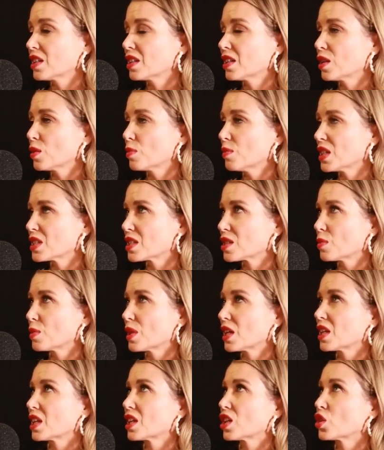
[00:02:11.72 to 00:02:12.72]
And I think it must
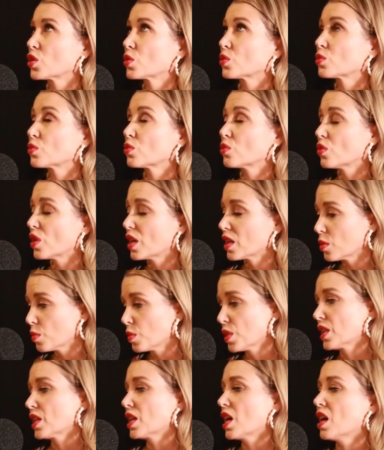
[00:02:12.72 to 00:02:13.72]
have been
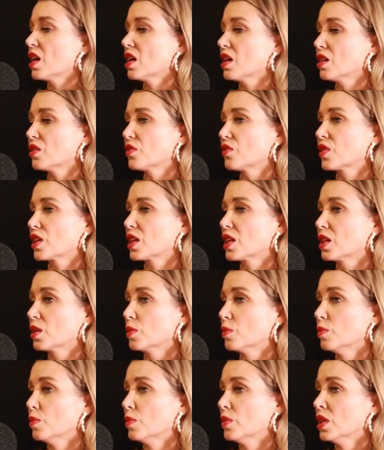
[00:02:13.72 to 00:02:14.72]
incredibly hard for
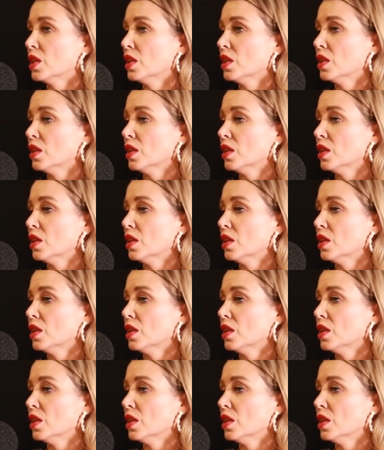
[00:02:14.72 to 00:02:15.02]
him.